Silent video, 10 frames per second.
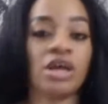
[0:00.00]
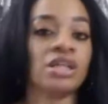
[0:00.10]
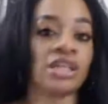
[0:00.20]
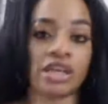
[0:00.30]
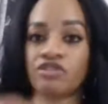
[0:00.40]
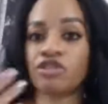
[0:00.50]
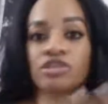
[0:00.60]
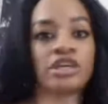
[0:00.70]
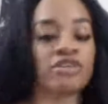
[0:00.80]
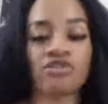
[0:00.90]
Like if you're
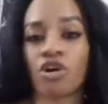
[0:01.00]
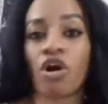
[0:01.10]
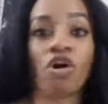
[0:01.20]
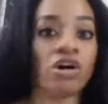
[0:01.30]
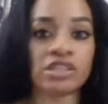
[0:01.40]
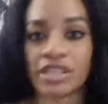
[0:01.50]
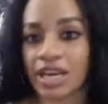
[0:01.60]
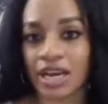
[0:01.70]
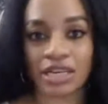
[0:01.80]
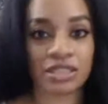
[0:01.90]
looking for all of
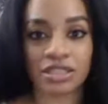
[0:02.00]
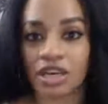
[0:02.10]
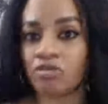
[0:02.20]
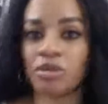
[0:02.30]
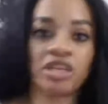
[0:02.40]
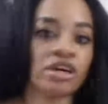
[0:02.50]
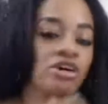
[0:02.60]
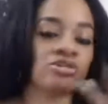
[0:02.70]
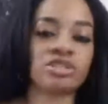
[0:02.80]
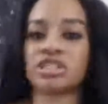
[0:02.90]
that kind of stuff, media
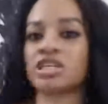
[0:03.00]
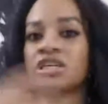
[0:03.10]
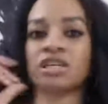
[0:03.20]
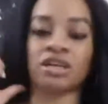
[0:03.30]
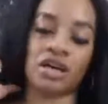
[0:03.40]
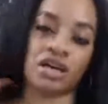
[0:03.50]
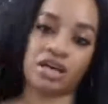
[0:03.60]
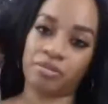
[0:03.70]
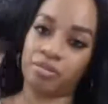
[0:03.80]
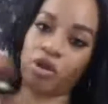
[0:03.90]
hosting,
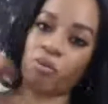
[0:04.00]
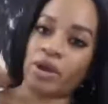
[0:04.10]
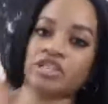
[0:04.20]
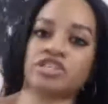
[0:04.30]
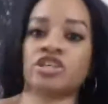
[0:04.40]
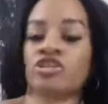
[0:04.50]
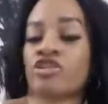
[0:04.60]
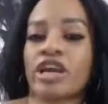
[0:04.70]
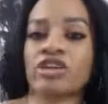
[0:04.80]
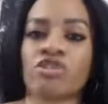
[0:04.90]
a way to
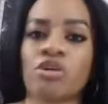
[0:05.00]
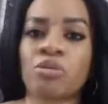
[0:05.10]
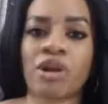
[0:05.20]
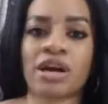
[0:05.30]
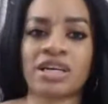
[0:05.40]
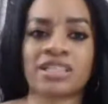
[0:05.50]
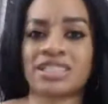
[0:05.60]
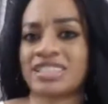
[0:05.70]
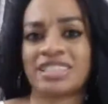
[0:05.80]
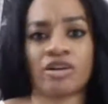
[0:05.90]
create your own products
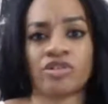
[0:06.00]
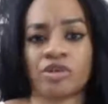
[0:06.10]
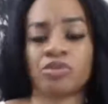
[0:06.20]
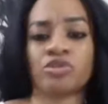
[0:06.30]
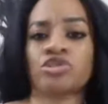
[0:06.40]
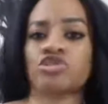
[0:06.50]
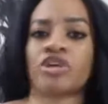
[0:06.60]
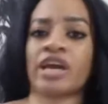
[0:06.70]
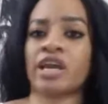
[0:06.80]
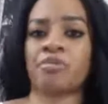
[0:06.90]
and sell them through
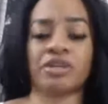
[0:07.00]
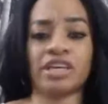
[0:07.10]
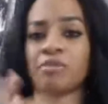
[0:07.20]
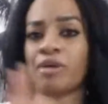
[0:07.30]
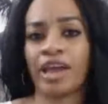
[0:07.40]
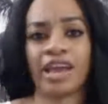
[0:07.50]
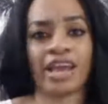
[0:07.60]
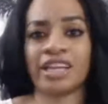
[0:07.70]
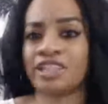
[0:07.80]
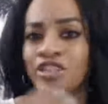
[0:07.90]
Stripe and get
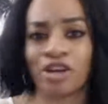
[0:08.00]
paid,